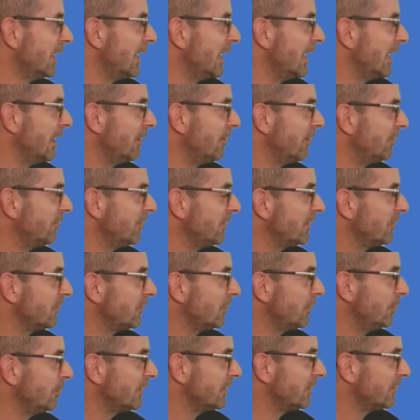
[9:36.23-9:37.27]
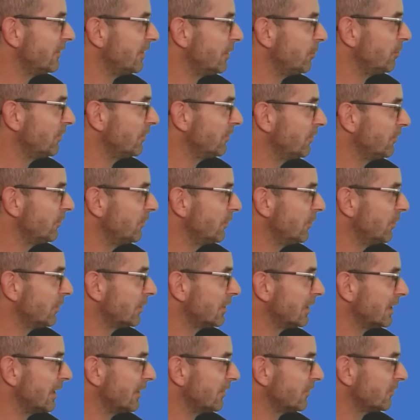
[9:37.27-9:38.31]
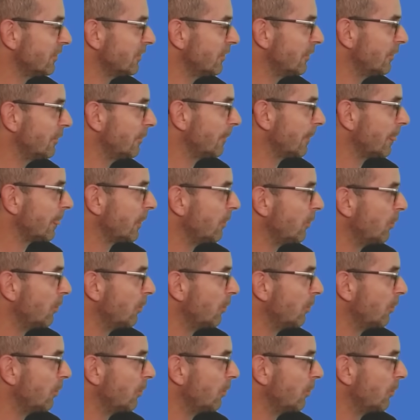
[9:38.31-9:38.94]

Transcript: Here are the 2 metre temperatures for Glasgow,